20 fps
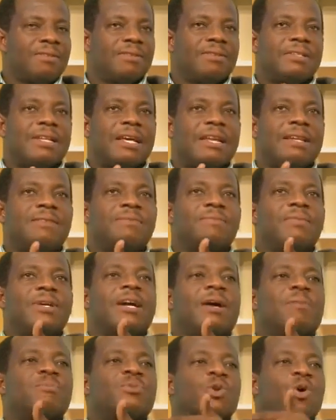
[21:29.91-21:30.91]
then
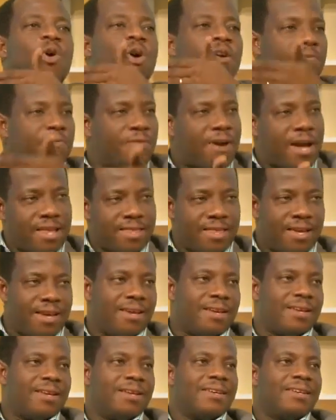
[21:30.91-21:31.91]
becomes godfather.
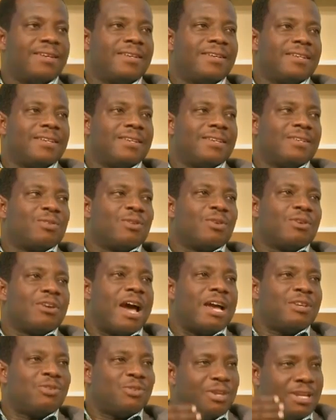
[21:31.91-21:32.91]
So
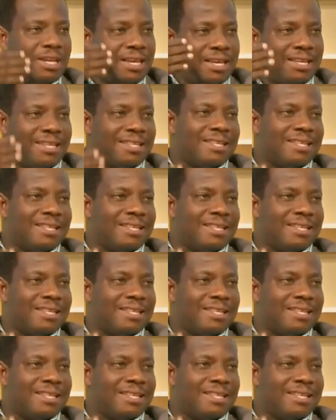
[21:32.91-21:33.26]
gradually,